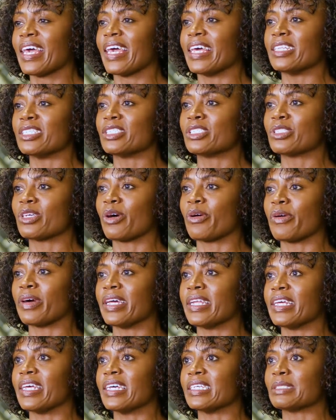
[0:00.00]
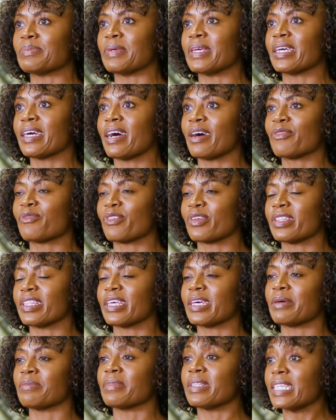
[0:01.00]
And so this has become for
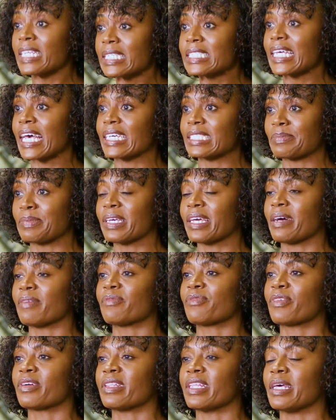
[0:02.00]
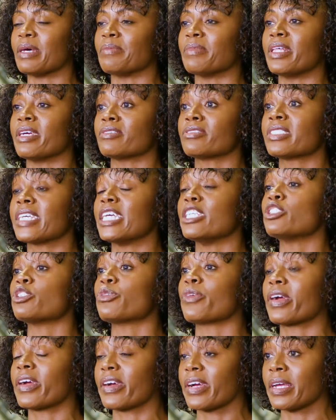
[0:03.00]
them their
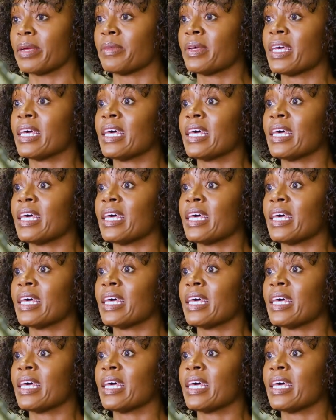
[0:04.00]
sanctuary,